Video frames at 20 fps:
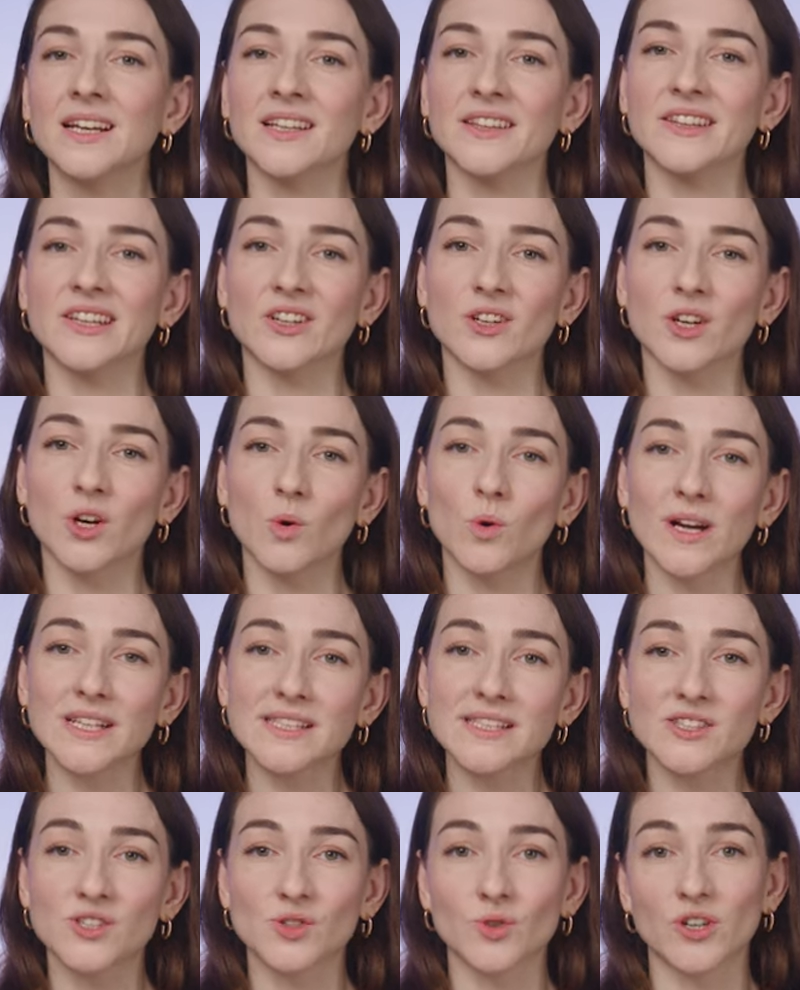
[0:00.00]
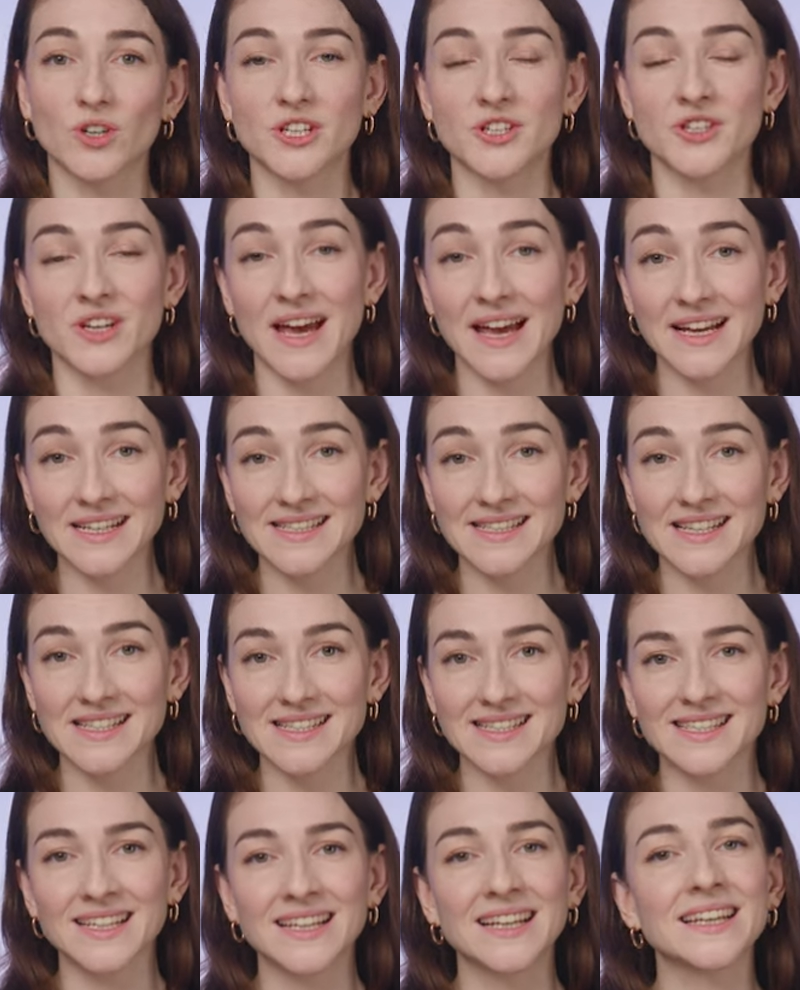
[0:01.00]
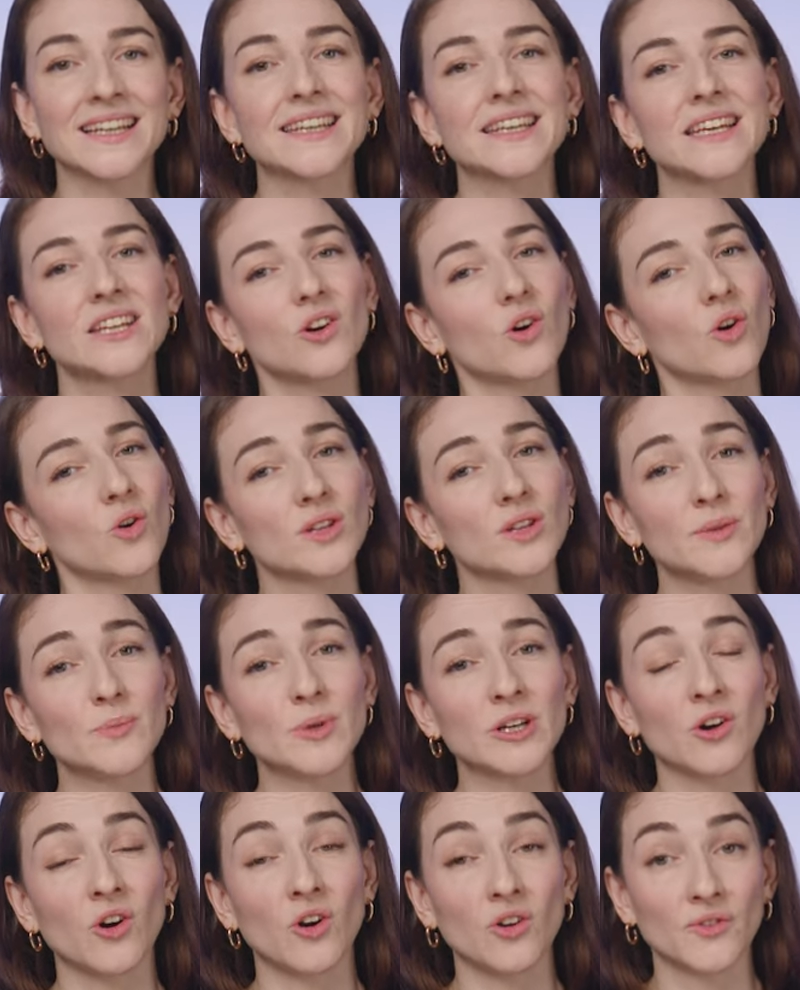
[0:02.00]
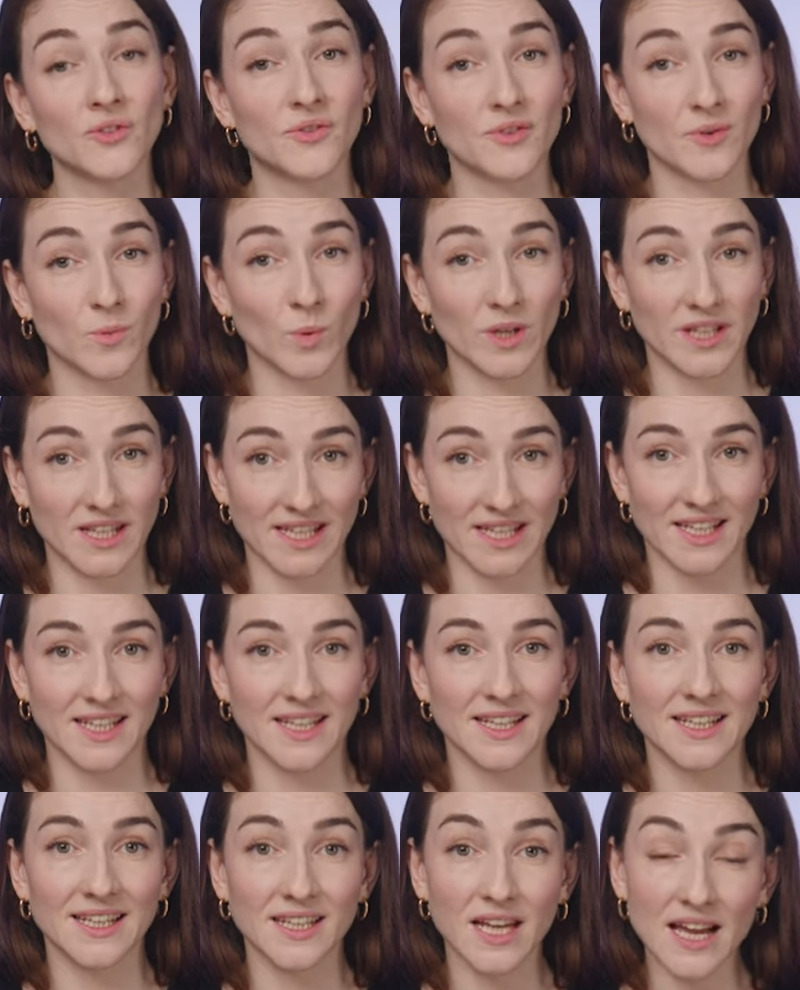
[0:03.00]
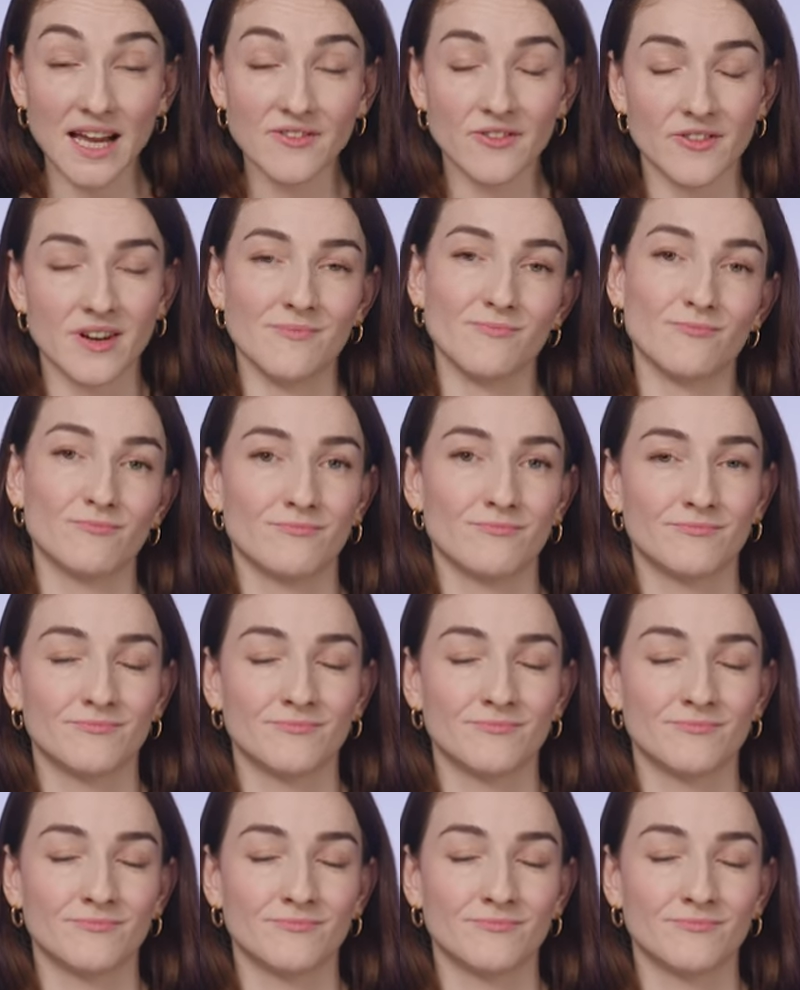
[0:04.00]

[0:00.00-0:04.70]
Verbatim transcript: The request storage access can only be called from within an iframe